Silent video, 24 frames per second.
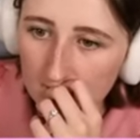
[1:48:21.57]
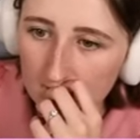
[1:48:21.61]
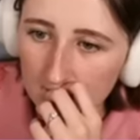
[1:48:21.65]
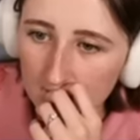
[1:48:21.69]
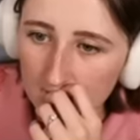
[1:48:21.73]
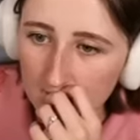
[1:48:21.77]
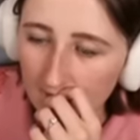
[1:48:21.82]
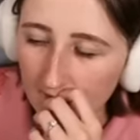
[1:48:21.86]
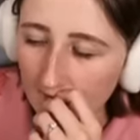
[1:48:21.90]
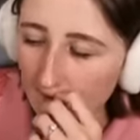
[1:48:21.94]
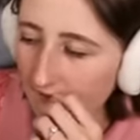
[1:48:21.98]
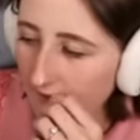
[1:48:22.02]

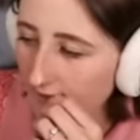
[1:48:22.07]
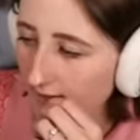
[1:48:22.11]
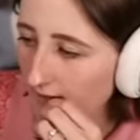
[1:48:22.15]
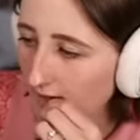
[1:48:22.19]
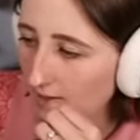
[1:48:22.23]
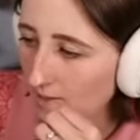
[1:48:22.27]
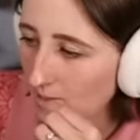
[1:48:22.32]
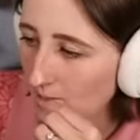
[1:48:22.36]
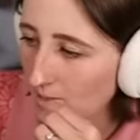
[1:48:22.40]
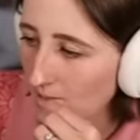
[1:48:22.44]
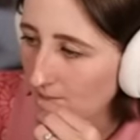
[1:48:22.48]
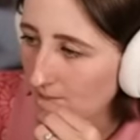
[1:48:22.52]
Very, very
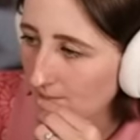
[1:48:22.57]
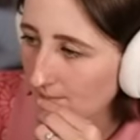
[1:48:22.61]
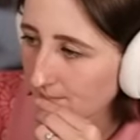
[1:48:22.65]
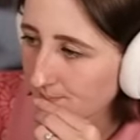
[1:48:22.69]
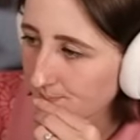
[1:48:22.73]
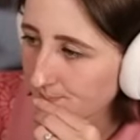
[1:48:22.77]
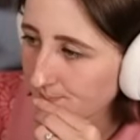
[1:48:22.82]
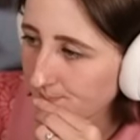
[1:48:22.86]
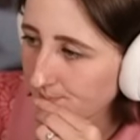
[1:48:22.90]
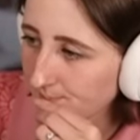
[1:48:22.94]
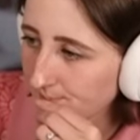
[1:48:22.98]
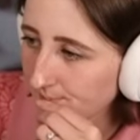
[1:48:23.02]
cool.
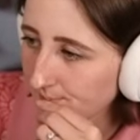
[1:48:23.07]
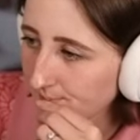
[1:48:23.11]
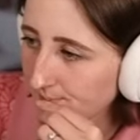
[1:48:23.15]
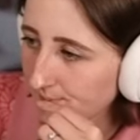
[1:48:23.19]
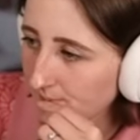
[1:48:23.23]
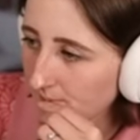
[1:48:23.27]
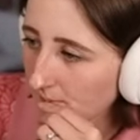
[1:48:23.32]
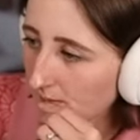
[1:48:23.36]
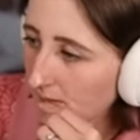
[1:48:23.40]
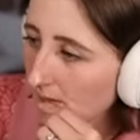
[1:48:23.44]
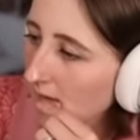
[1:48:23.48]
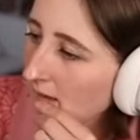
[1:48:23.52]

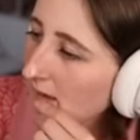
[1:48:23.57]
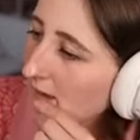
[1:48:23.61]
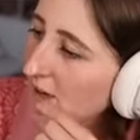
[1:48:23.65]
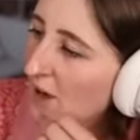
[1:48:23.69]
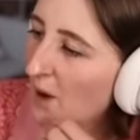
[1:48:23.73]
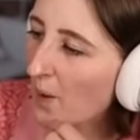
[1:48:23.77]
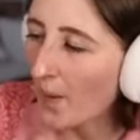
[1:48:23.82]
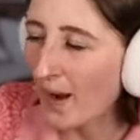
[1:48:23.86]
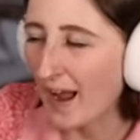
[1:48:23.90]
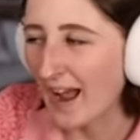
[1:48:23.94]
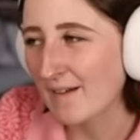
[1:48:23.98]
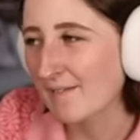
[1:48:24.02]

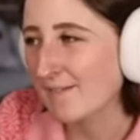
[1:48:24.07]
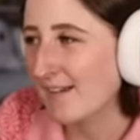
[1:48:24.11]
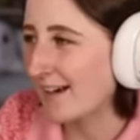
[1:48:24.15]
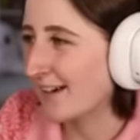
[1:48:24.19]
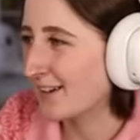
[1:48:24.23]
No, I haven't had a